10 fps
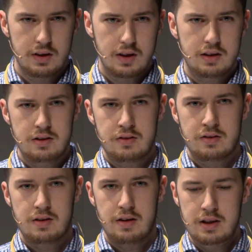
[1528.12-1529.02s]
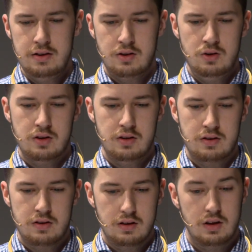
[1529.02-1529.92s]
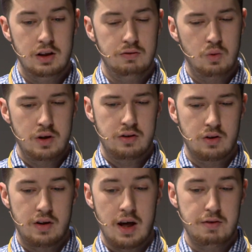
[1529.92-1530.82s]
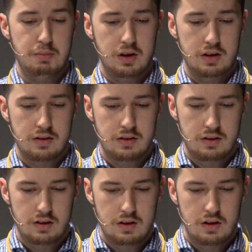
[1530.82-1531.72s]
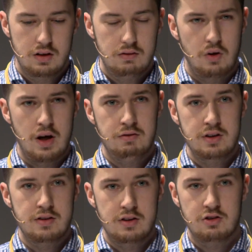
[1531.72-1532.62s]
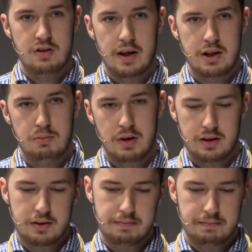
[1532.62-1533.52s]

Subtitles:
And it's these users that you've always got to have in mind for every decision that you make.